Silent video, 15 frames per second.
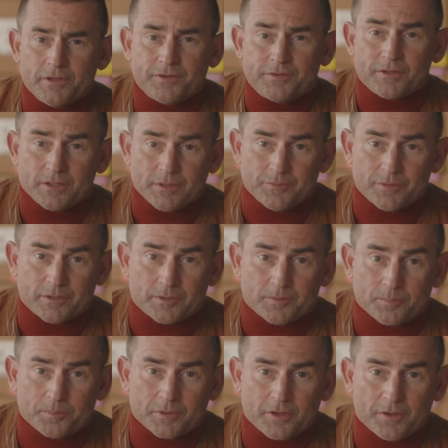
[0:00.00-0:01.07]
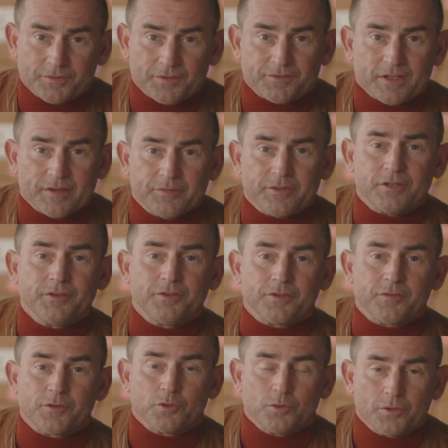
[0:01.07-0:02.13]
significant because it's evidence
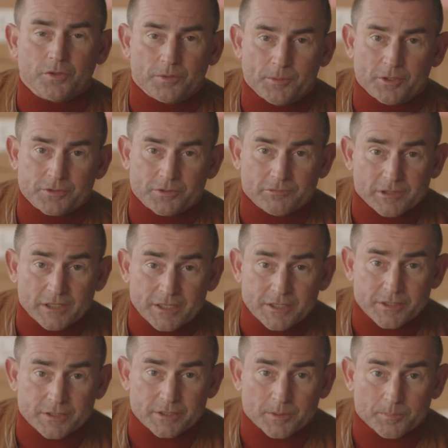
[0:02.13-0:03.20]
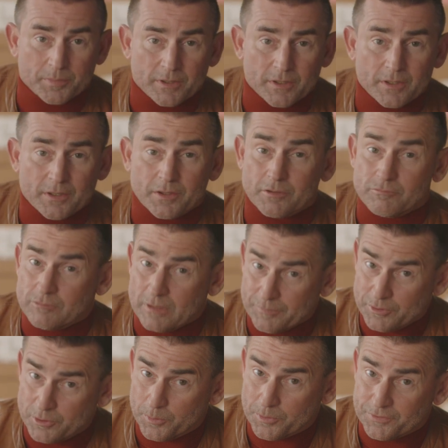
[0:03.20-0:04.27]
of the new commercial relationship. The
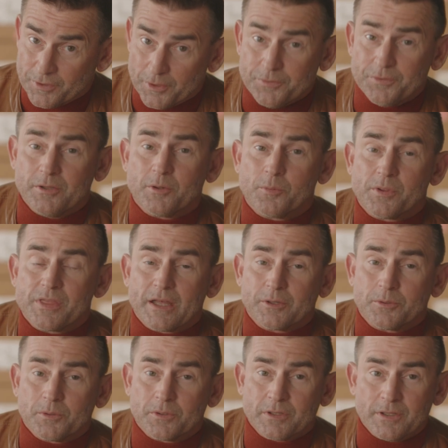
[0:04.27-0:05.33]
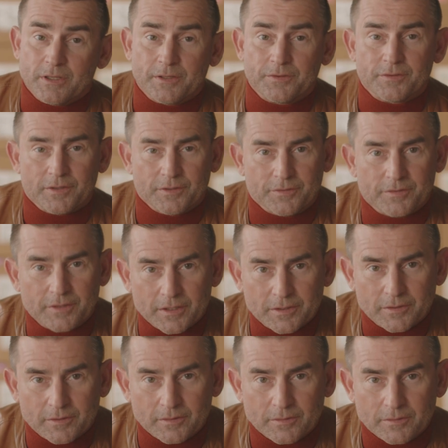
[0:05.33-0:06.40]
revenue associated with that order is
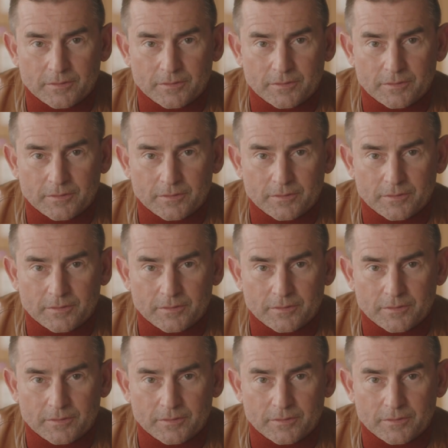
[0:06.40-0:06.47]
incidental.